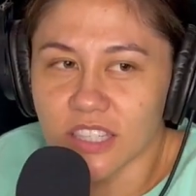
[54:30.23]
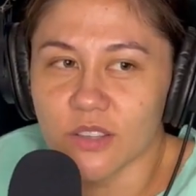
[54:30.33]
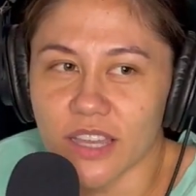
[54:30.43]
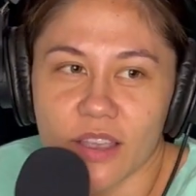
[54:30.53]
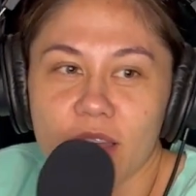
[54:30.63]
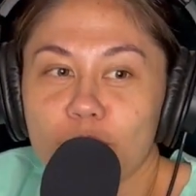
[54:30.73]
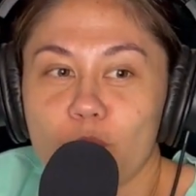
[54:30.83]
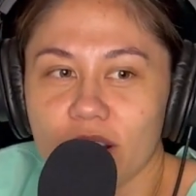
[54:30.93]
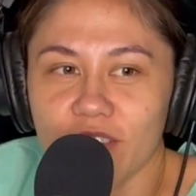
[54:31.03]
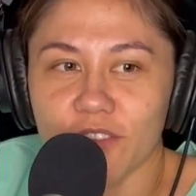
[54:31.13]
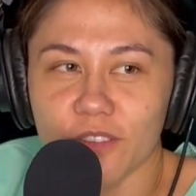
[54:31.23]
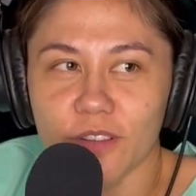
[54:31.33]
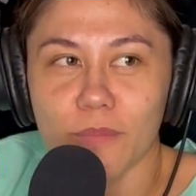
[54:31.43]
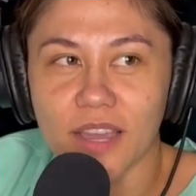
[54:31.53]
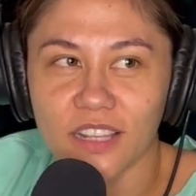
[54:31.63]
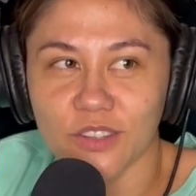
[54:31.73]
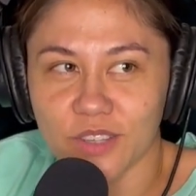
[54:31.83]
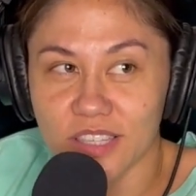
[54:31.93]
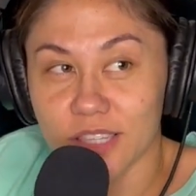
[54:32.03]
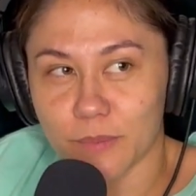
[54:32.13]
also like one of mine and
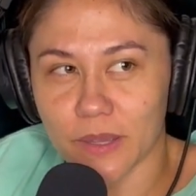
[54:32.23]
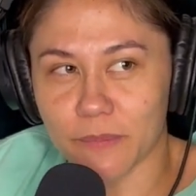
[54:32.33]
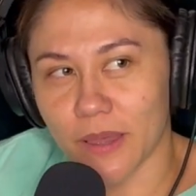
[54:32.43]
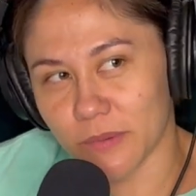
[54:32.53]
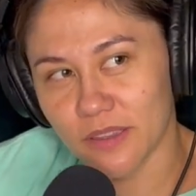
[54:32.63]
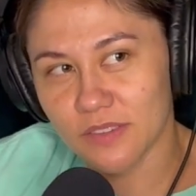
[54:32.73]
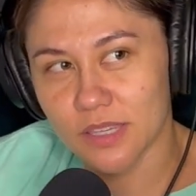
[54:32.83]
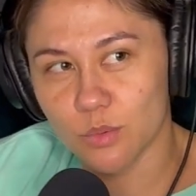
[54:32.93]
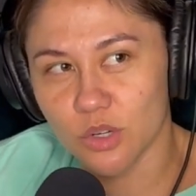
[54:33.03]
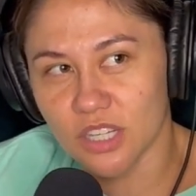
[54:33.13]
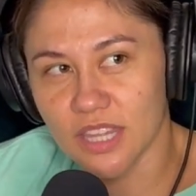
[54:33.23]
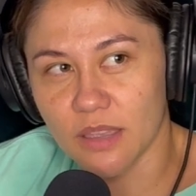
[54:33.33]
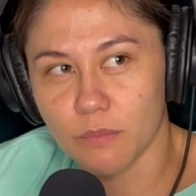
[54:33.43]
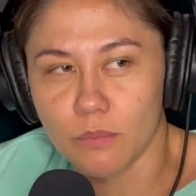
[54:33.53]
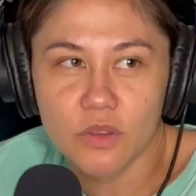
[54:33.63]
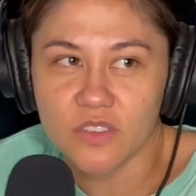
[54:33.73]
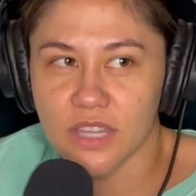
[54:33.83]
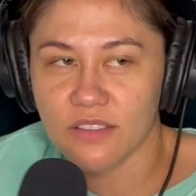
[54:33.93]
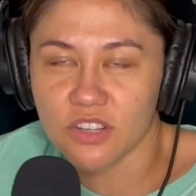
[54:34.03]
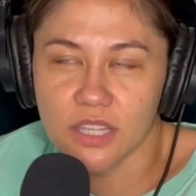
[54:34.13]
Lucas's big pet peeves is we're just like movies
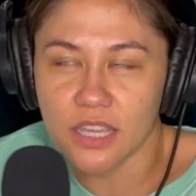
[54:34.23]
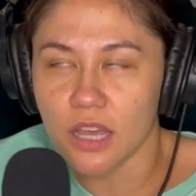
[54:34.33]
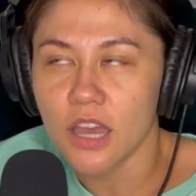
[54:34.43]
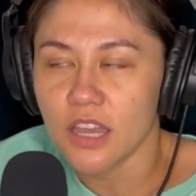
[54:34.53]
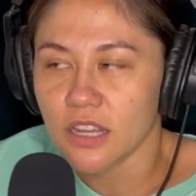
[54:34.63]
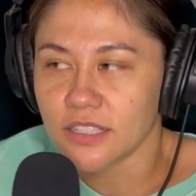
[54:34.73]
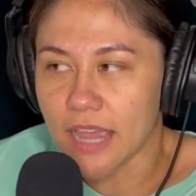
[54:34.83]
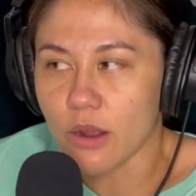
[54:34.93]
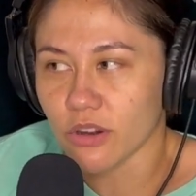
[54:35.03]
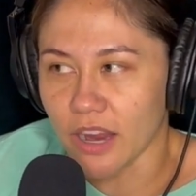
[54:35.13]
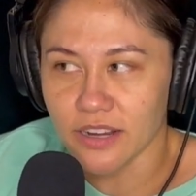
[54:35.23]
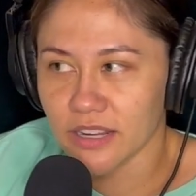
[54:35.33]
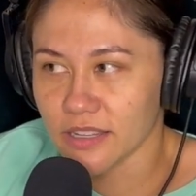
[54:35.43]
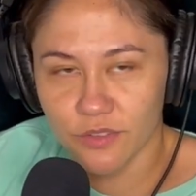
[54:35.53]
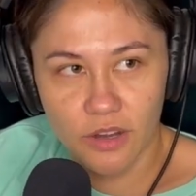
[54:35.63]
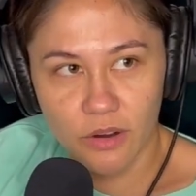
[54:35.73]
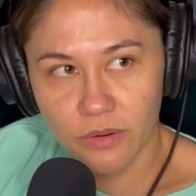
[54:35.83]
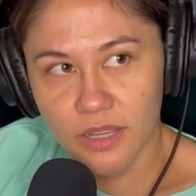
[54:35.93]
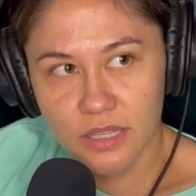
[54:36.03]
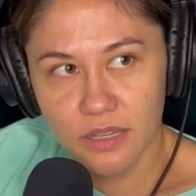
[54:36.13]
have just like downer endings for no
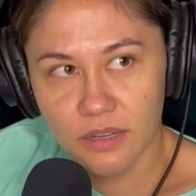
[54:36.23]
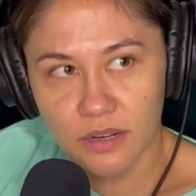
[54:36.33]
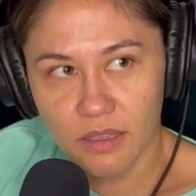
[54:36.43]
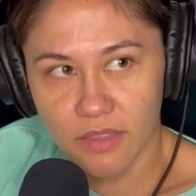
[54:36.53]
reason, and